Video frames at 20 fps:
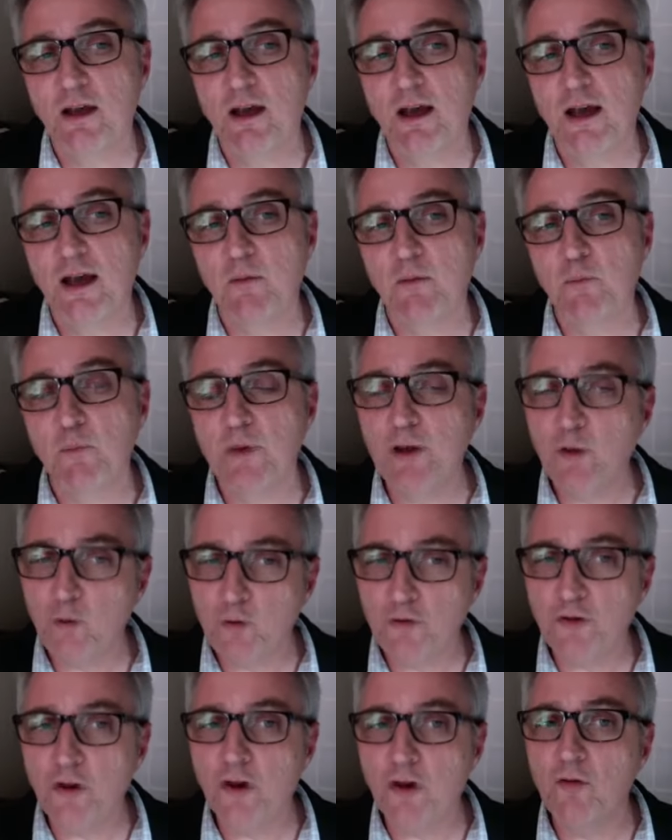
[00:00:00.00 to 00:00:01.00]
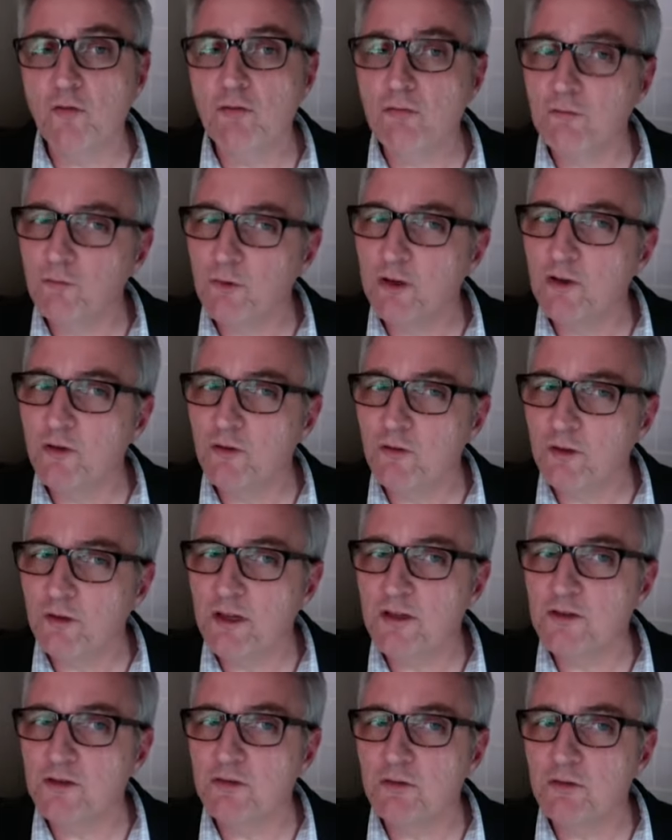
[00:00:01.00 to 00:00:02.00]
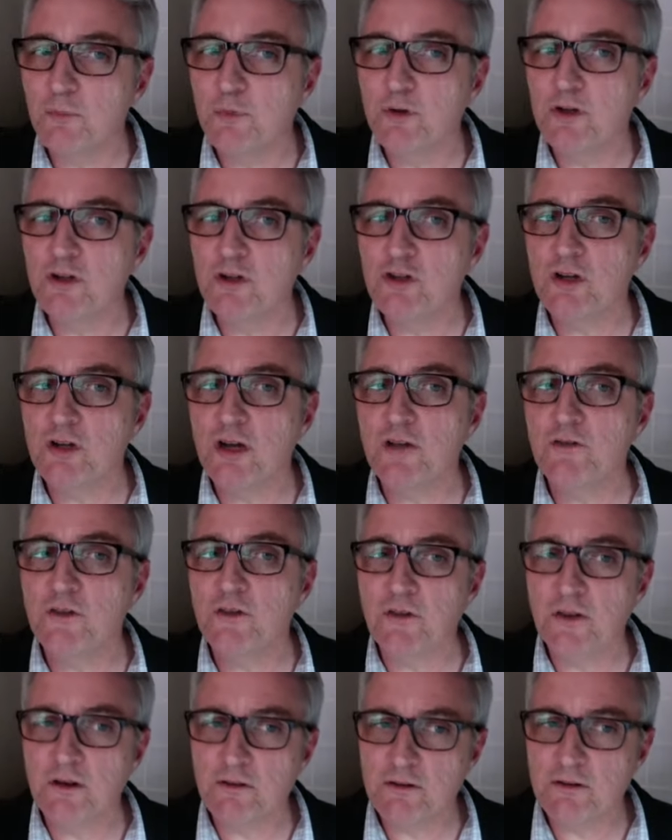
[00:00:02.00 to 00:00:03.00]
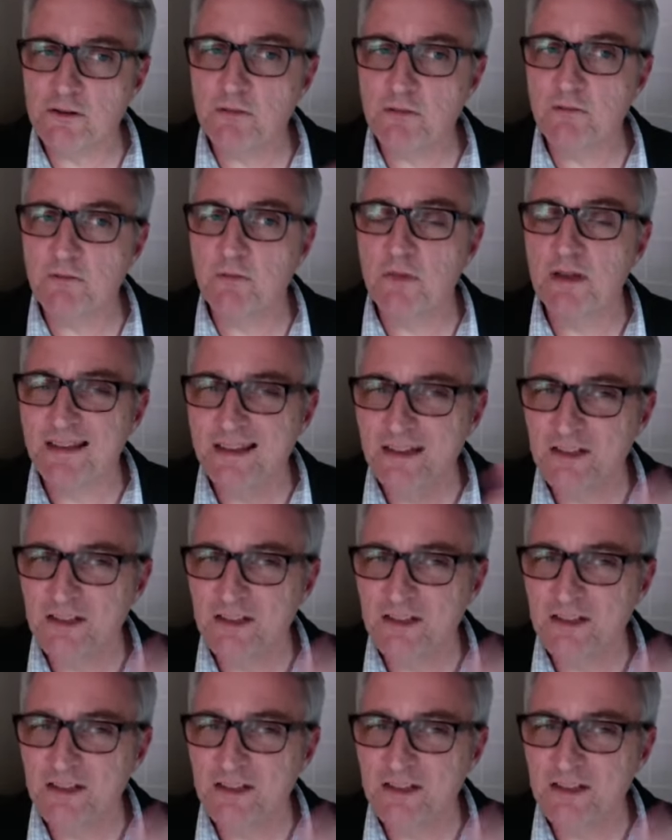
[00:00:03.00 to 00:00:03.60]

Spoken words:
But also, we do need to appreciate that there are some